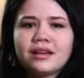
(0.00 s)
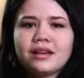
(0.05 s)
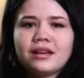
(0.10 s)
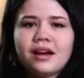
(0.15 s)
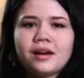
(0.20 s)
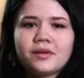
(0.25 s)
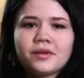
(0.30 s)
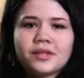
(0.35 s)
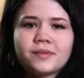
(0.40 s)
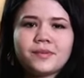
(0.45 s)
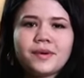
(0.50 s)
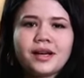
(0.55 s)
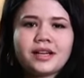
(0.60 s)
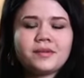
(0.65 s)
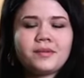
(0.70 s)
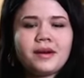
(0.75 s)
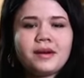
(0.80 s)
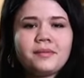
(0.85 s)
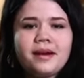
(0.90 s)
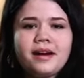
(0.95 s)
not
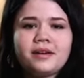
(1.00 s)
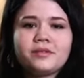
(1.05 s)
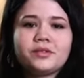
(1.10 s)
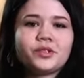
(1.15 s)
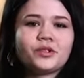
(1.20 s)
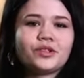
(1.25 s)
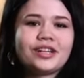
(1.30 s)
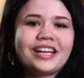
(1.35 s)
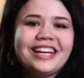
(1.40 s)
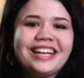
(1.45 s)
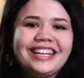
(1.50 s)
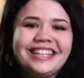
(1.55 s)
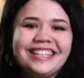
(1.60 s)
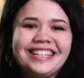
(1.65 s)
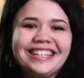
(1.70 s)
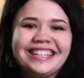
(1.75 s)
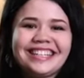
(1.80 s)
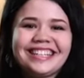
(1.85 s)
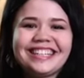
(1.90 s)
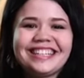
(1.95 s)
respect my
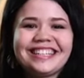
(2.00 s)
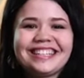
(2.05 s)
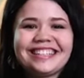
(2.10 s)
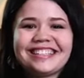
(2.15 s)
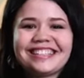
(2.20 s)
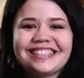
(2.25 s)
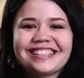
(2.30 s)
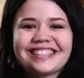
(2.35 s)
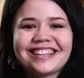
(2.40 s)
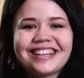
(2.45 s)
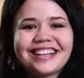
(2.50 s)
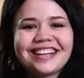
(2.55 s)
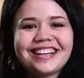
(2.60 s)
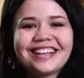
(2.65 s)
boundaries.